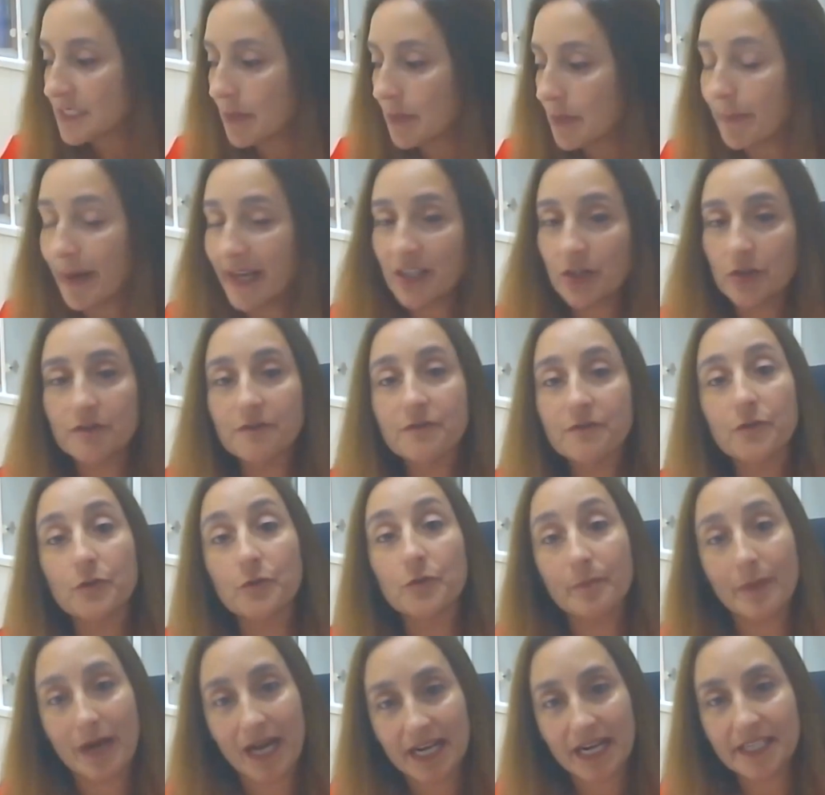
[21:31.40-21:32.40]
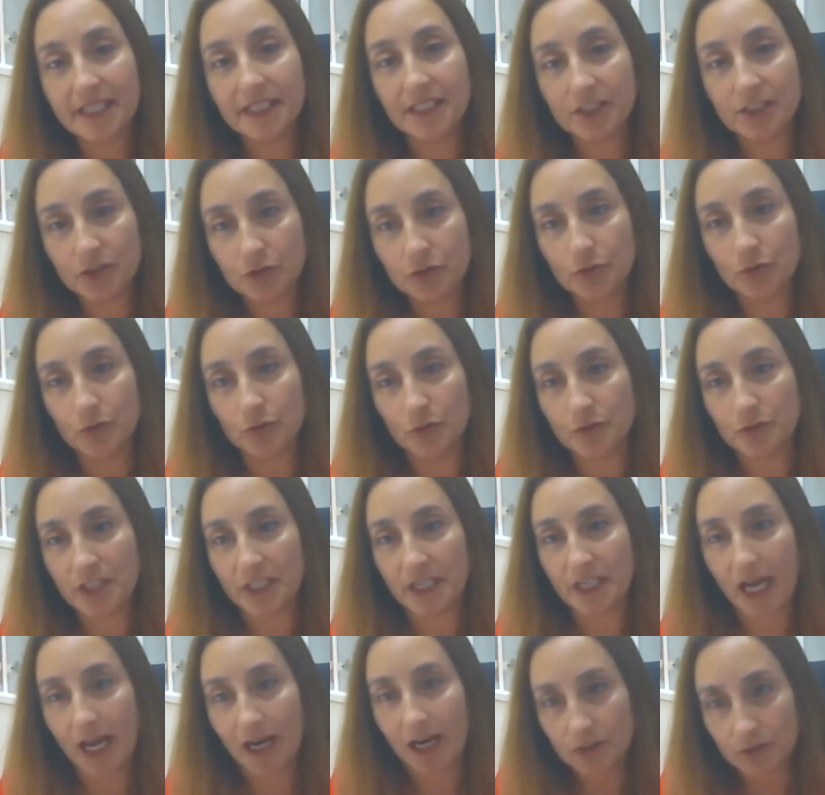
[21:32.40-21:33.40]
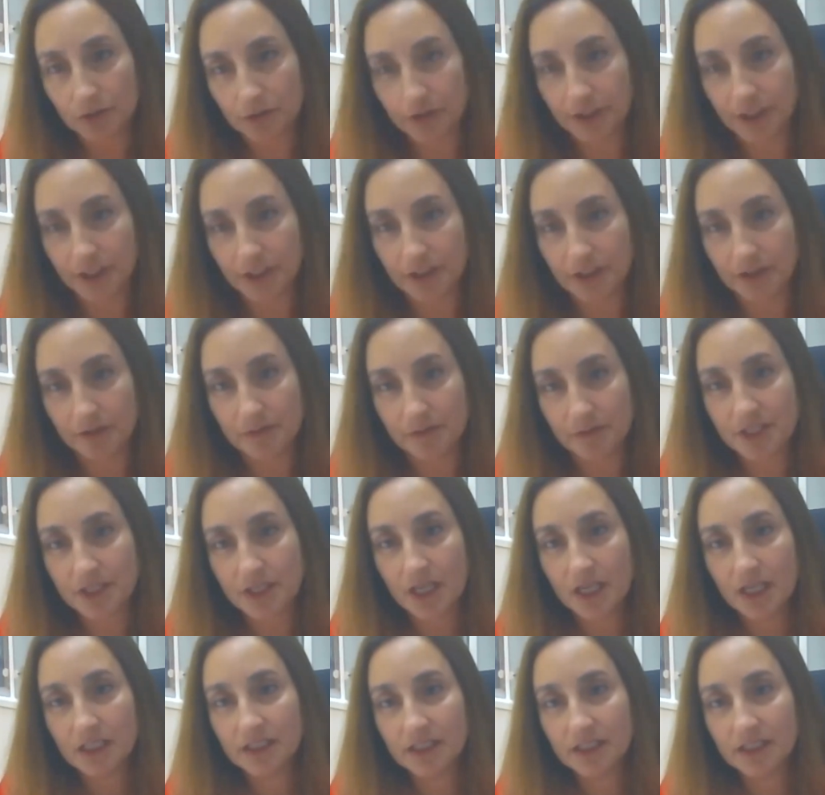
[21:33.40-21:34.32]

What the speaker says: bioinformatic tools and algorithms